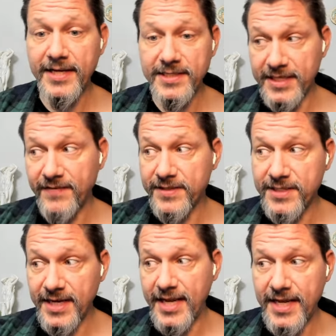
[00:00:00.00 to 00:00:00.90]
give us
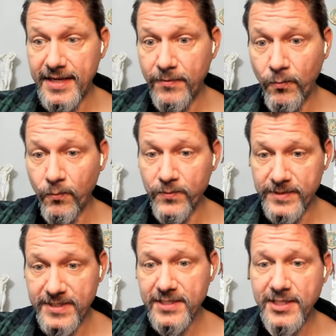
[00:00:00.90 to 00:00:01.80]
a
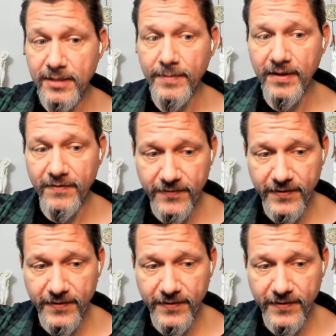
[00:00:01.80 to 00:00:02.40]
system of